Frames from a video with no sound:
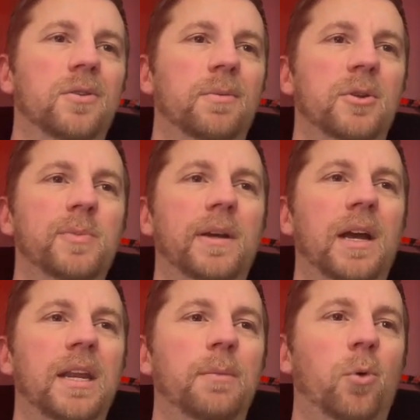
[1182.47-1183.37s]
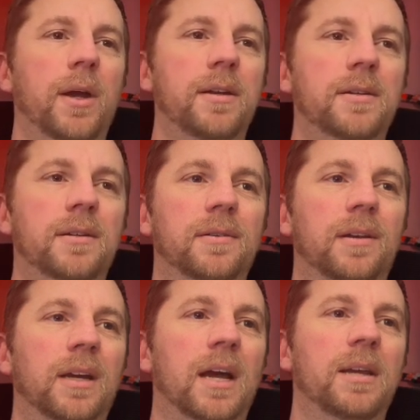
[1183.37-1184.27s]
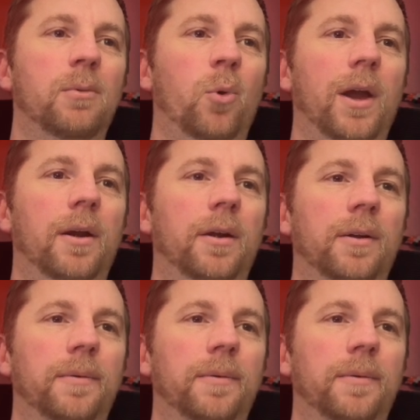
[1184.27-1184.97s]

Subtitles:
Must be a guy named White and a guy named Ware.